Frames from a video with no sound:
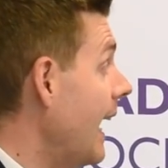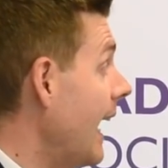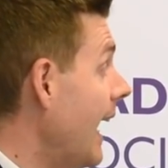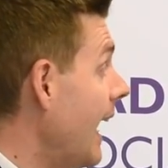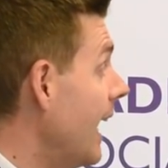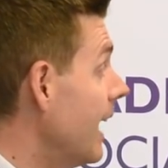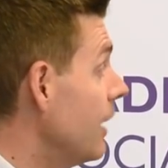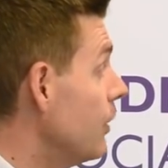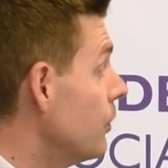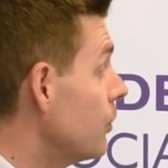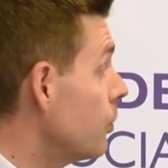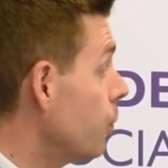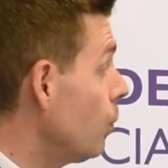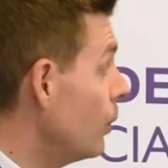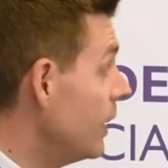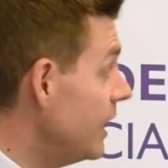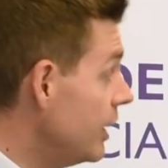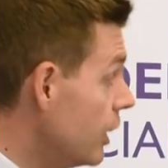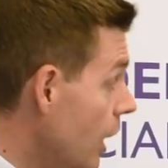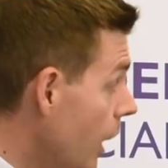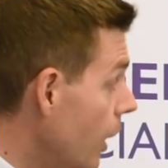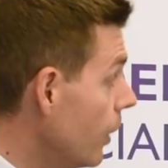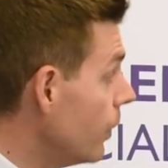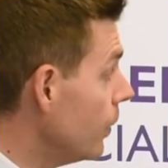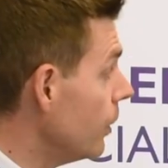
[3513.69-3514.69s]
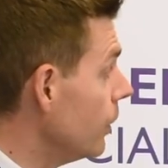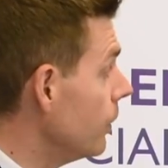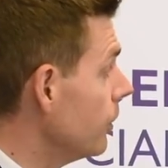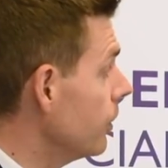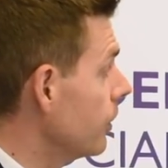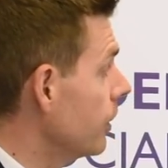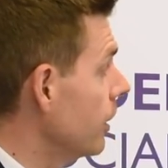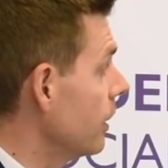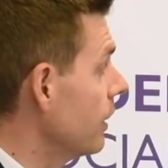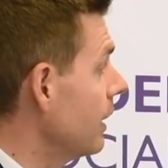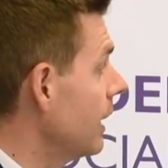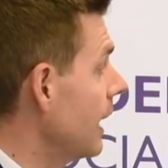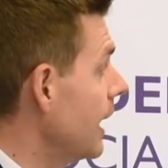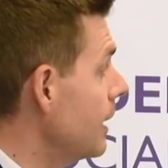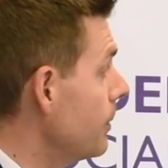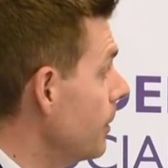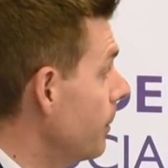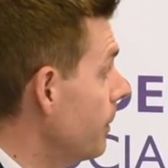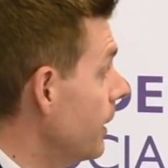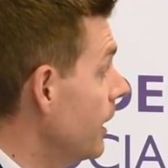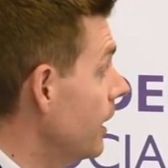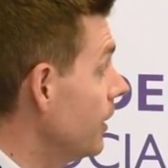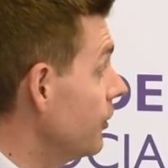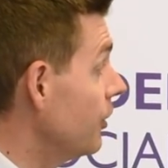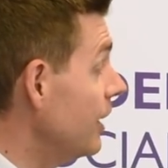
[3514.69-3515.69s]
And we know that the Labour
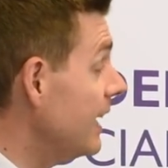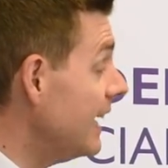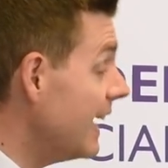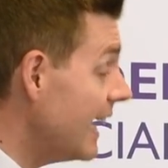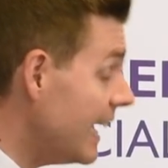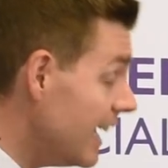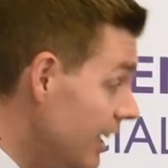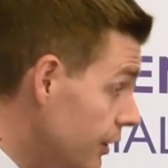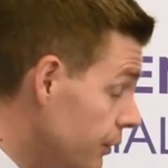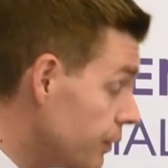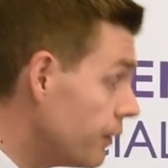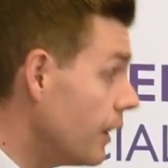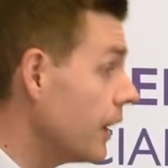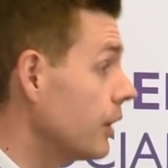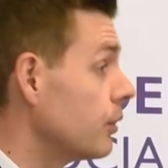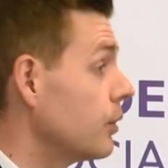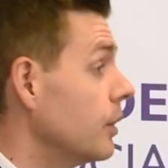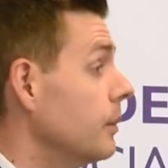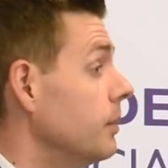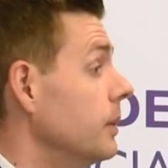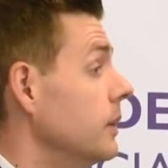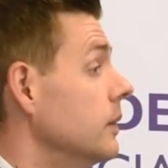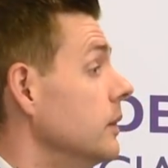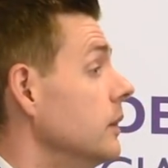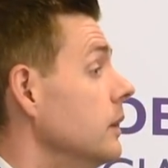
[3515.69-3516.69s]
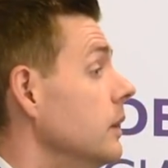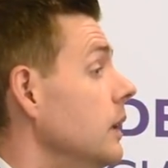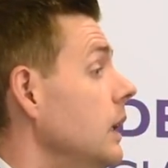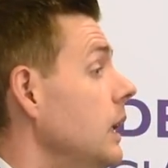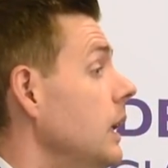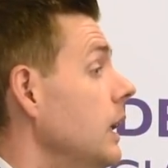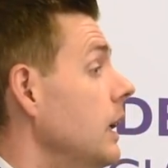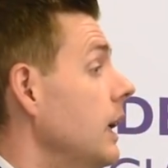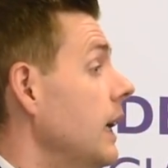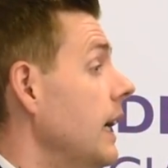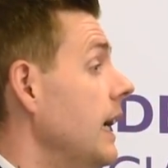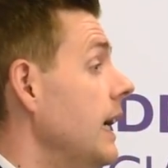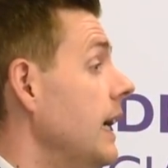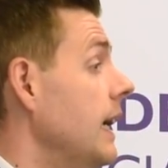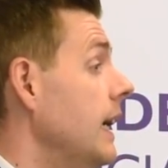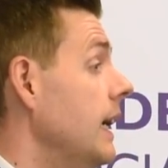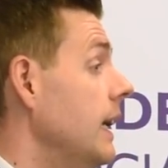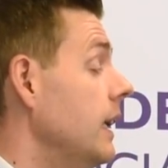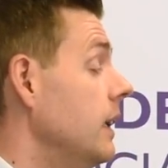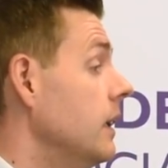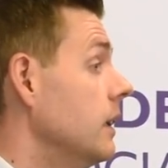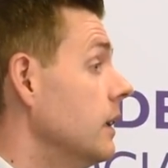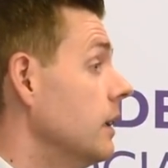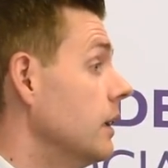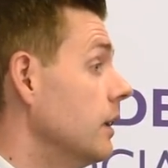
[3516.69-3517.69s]
Party is vulnerable
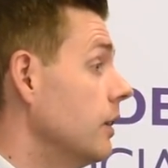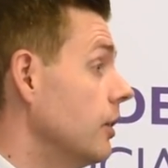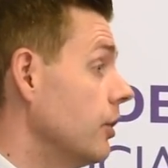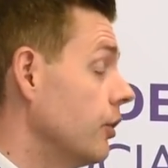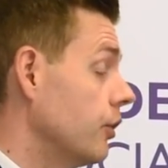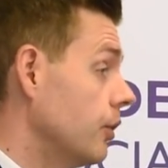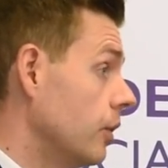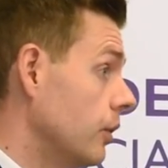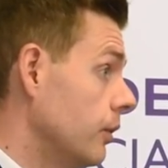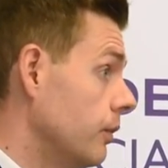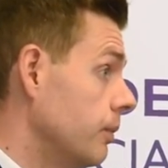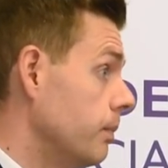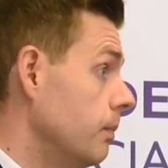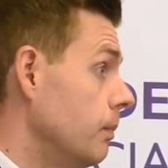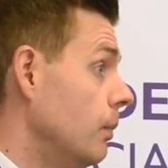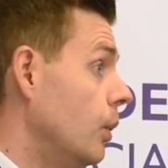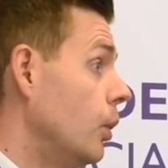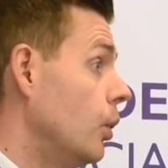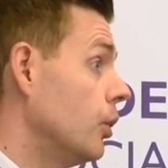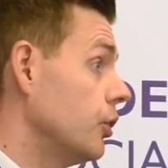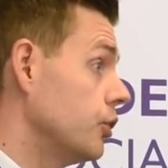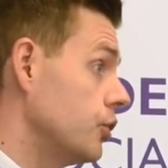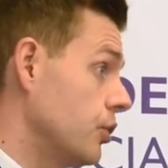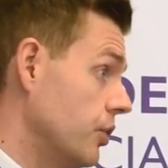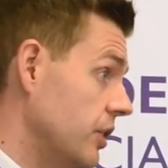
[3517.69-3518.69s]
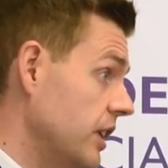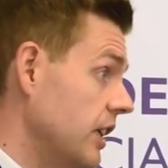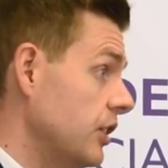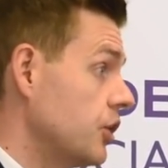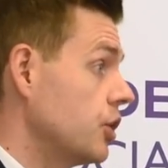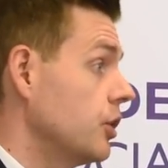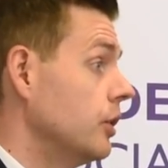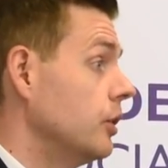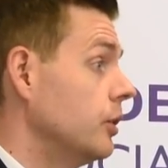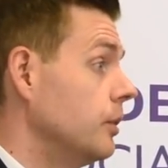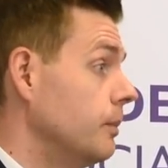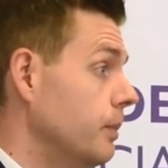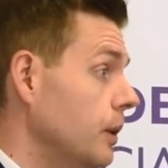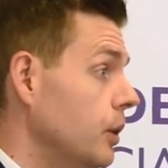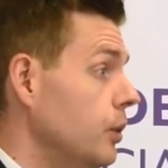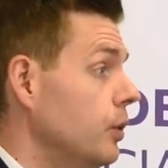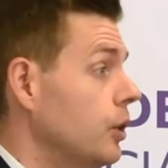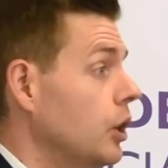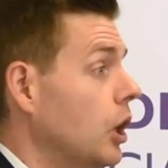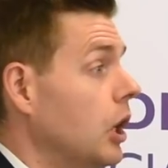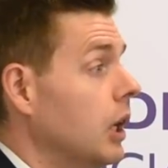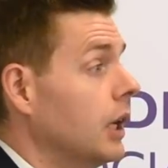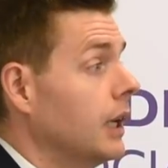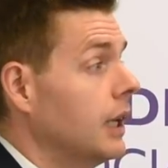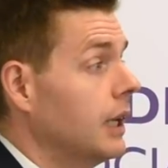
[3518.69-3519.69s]
in the sort of more traditional
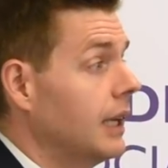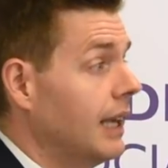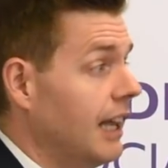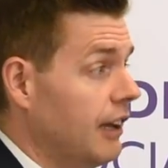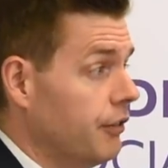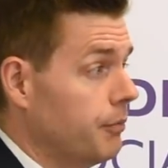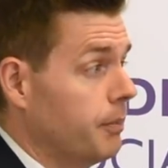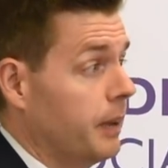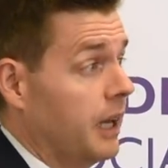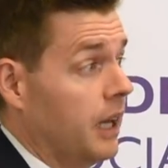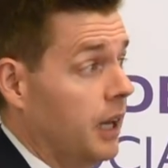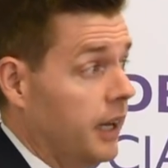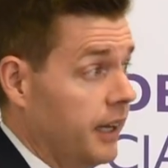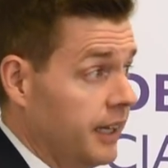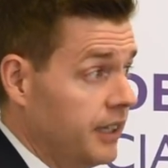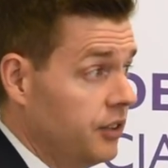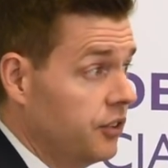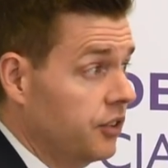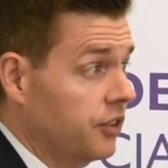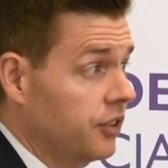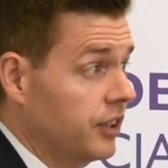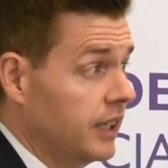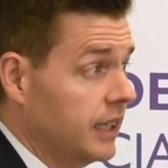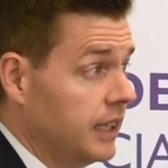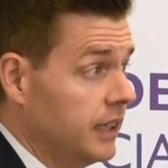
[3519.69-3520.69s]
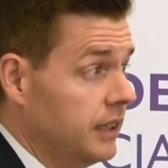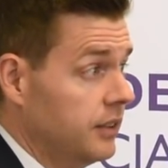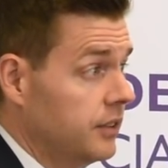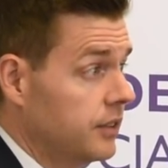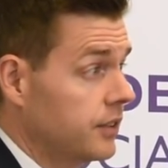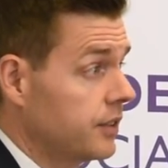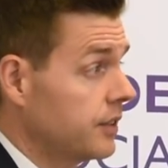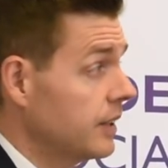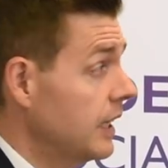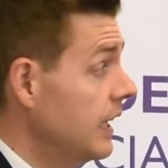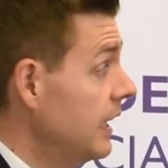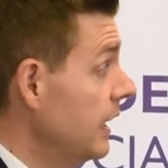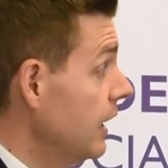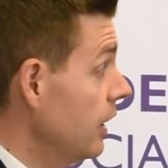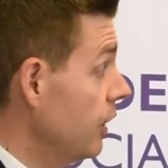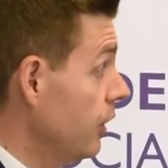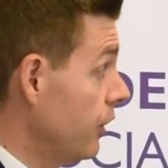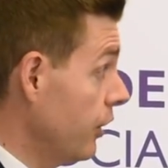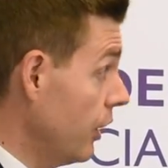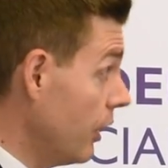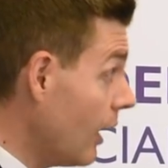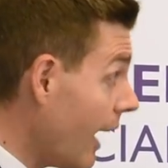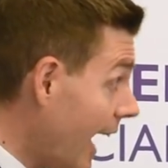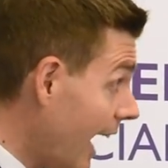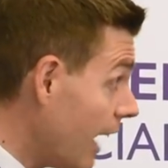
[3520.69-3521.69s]
blue-collar left-behind seats
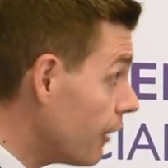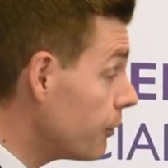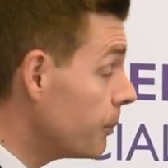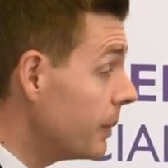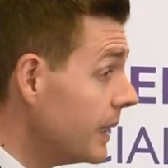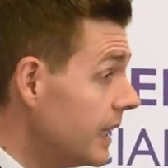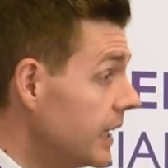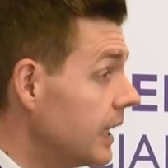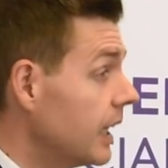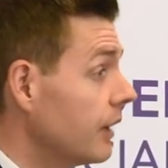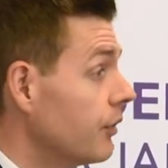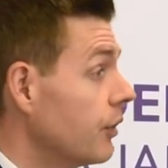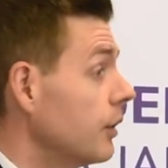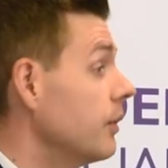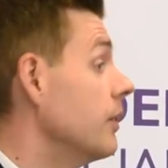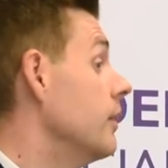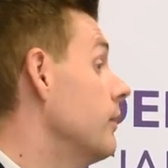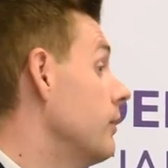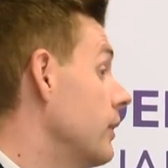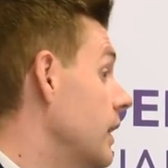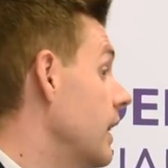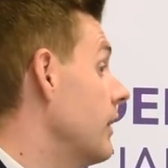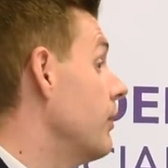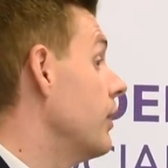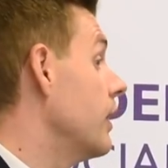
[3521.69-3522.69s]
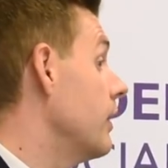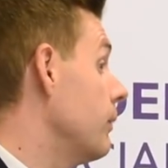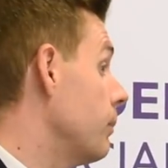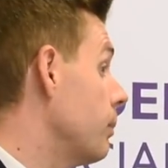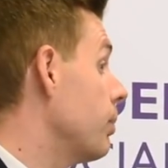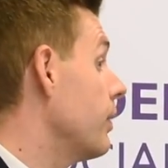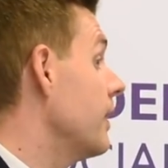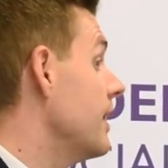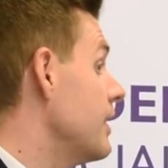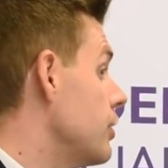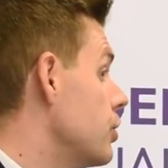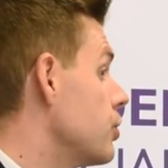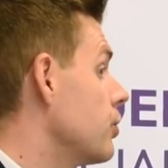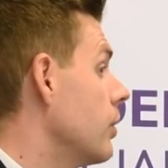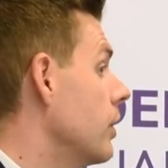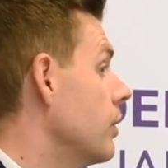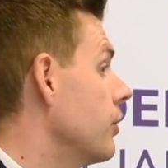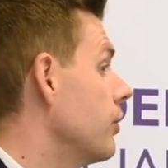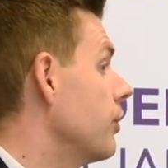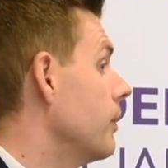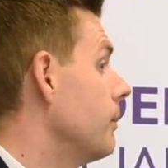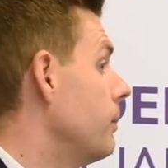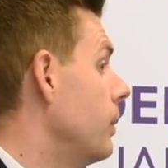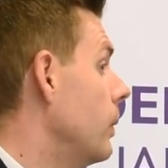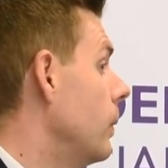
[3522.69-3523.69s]
that have been giving pretty strong
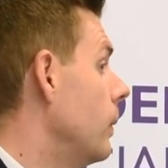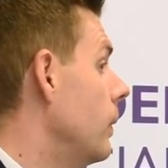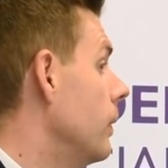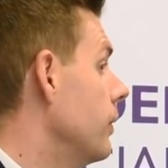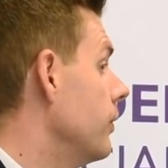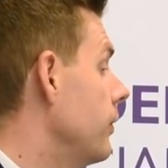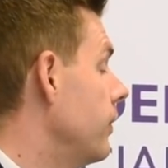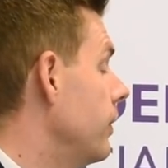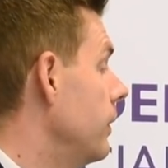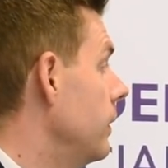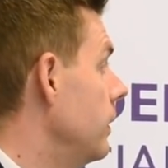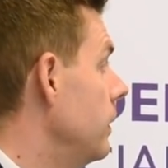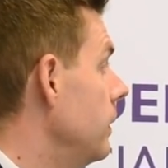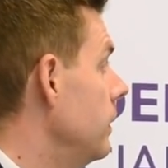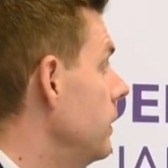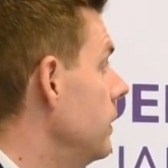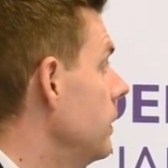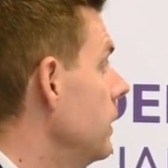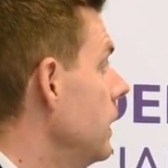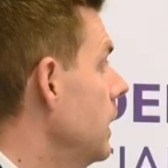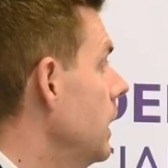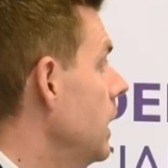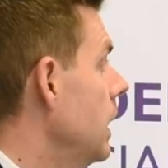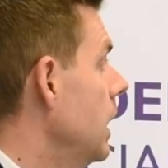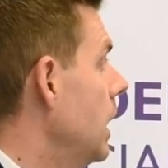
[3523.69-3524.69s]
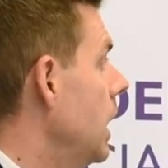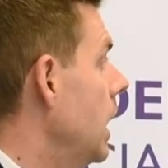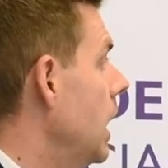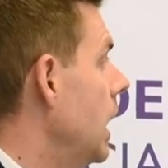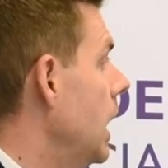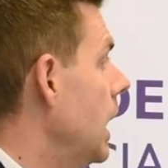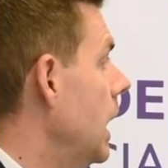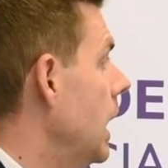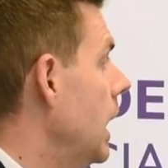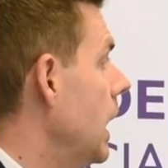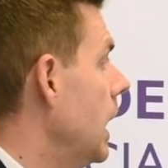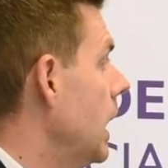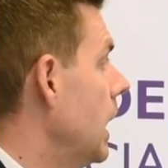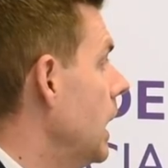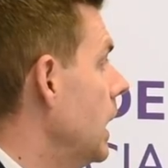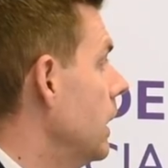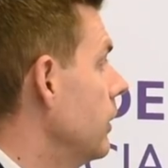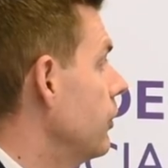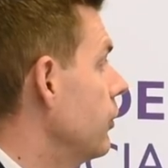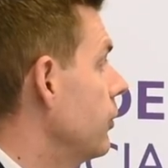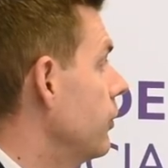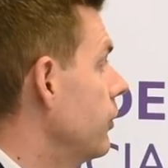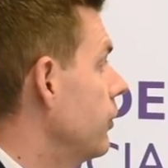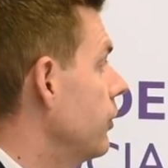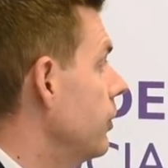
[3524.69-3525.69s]
support to
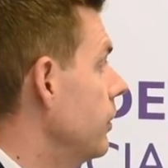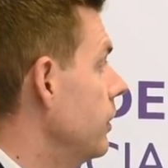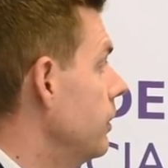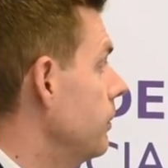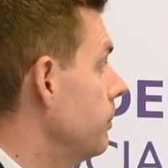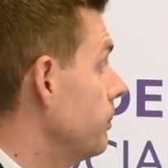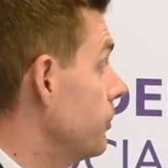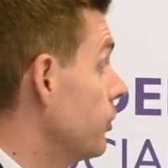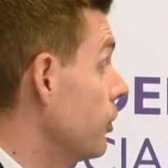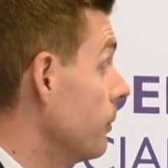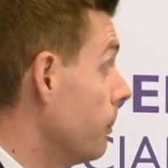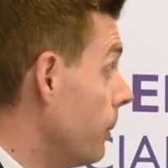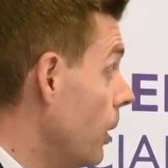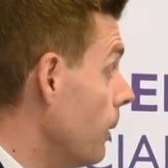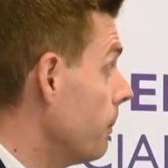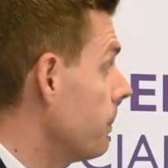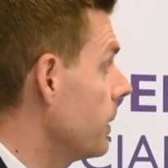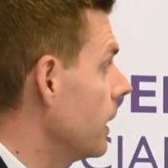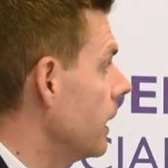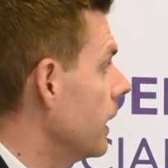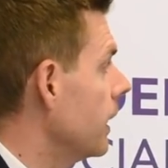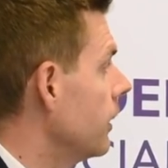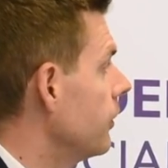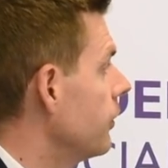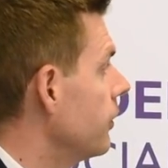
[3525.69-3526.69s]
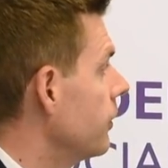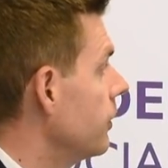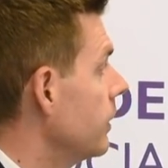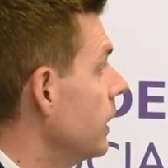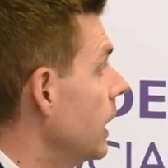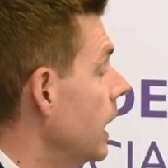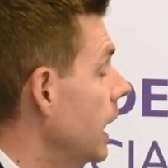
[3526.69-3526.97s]
populists.